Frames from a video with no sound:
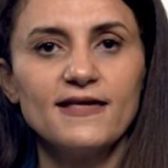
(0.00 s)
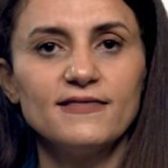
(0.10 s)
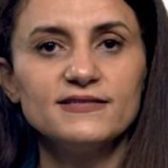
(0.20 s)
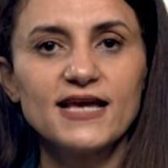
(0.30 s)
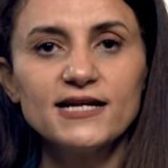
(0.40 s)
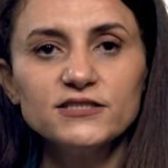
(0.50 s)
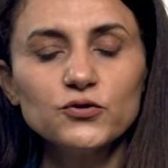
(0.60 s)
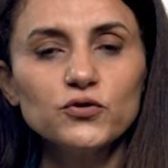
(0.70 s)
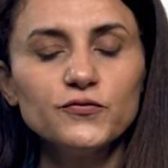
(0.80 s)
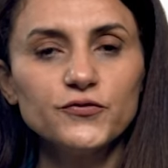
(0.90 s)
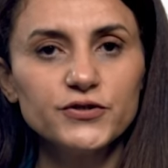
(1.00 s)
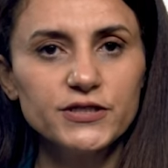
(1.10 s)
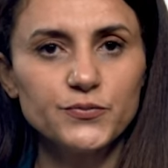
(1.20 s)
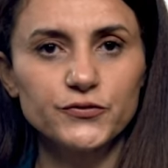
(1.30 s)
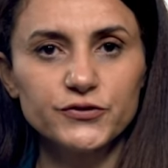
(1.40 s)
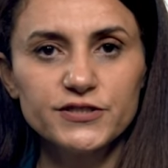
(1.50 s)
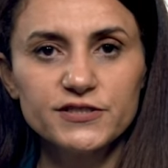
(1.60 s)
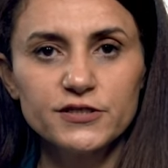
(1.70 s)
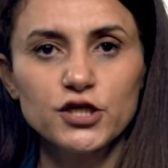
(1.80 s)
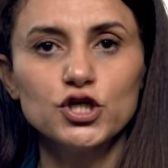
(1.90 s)
These Article 4
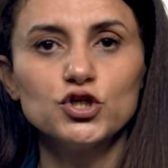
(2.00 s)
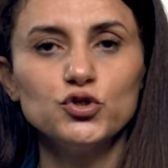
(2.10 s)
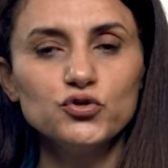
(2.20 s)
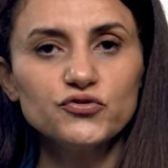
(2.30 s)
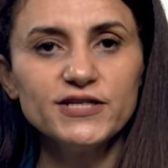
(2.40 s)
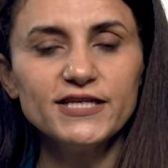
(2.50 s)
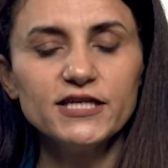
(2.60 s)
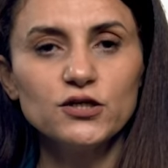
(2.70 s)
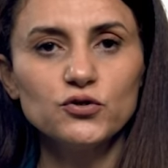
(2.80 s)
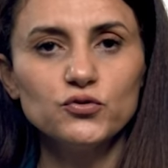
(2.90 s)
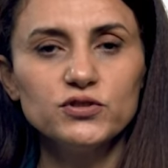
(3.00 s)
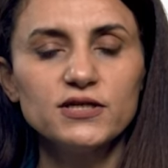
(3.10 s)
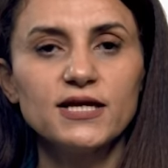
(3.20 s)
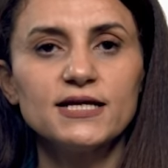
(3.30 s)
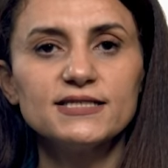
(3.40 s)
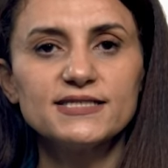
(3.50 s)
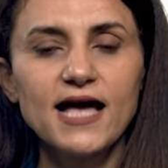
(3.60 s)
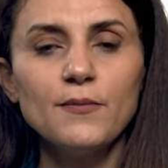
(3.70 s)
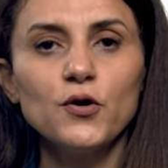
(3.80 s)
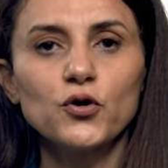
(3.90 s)
reports usually include
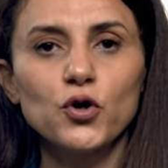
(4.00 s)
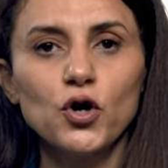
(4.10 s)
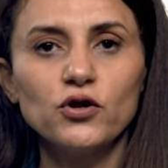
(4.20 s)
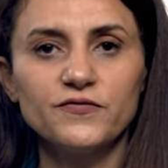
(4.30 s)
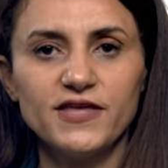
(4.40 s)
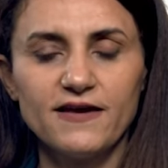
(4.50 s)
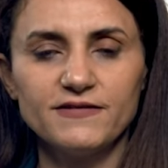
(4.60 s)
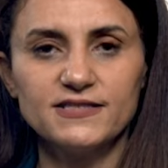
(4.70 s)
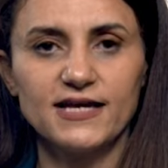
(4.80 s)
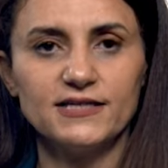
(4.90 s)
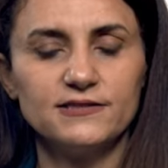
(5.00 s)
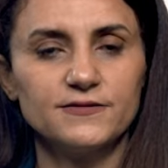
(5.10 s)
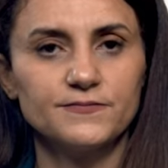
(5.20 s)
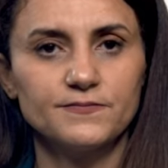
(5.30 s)
some or all of the FSIs.